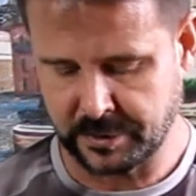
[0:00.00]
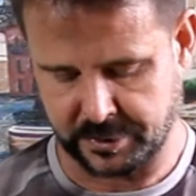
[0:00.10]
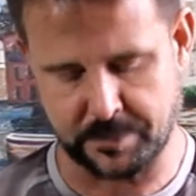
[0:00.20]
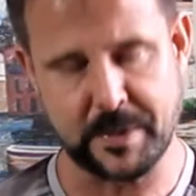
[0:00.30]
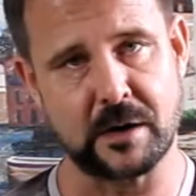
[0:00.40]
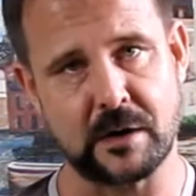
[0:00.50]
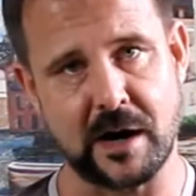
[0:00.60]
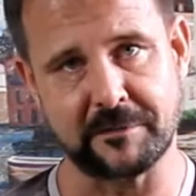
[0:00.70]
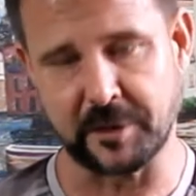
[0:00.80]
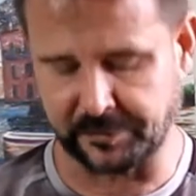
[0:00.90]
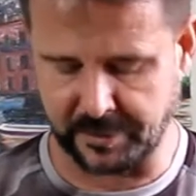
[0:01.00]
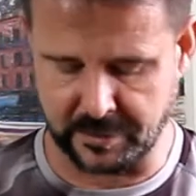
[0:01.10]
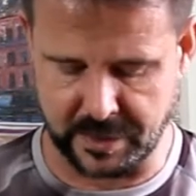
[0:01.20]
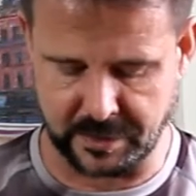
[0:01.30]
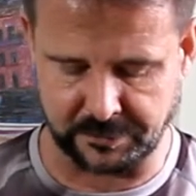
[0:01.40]
You're better off using
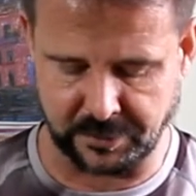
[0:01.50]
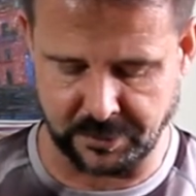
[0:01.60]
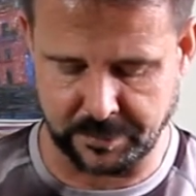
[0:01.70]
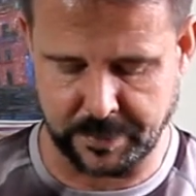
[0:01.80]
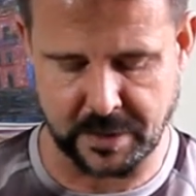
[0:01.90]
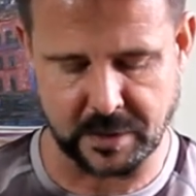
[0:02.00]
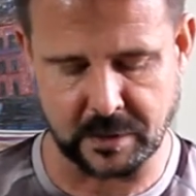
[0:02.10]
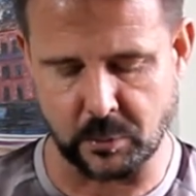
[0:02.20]
like a toothpick